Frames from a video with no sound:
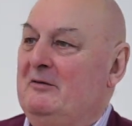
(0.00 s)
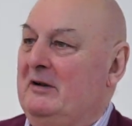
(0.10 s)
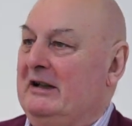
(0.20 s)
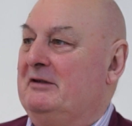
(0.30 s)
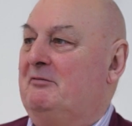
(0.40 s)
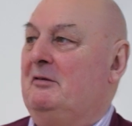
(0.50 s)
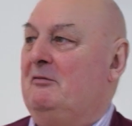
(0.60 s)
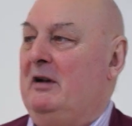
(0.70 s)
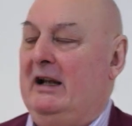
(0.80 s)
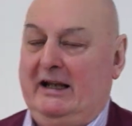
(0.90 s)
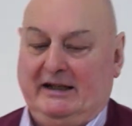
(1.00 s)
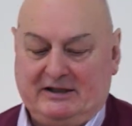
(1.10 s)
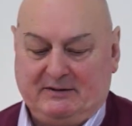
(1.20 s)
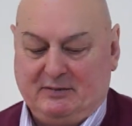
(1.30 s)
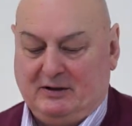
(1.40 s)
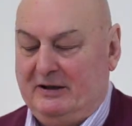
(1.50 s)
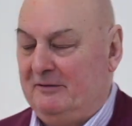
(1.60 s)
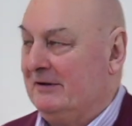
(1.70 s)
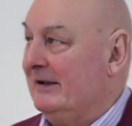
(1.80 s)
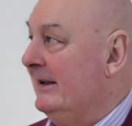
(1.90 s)
which really
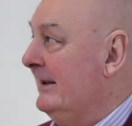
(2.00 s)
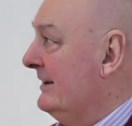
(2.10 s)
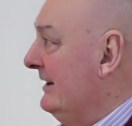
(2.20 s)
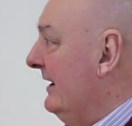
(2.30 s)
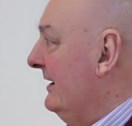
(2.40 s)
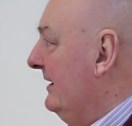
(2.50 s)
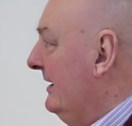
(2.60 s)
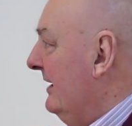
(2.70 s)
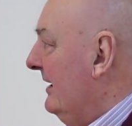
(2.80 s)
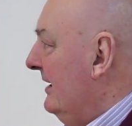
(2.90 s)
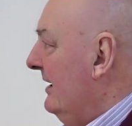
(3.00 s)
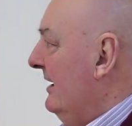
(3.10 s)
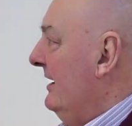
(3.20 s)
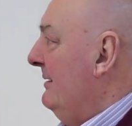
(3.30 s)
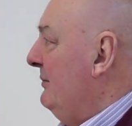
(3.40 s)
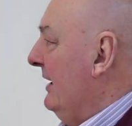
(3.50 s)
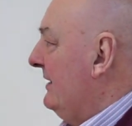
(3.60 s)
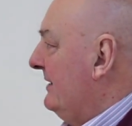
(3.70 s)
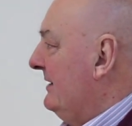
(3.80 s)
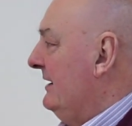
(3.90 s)
spoils it, isn't it?
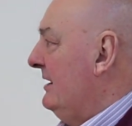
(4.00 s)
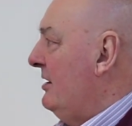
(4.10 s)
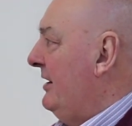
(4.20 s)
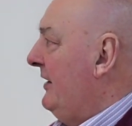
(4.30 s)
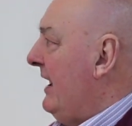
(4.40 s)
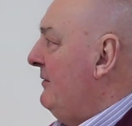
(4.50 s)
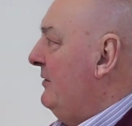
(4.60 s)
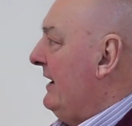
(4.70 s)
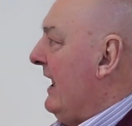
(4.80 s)
But there's a lot of things with